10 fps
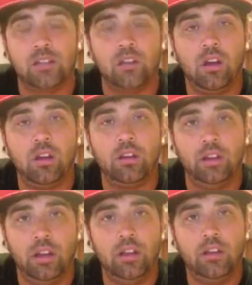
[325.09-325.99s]
along
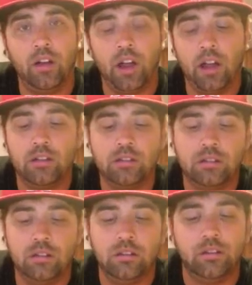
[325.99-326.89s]
and in their
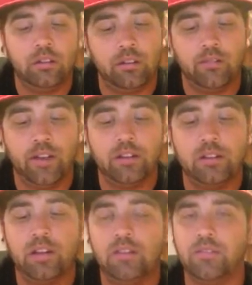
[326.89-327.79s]
hands, into the fighters' hands.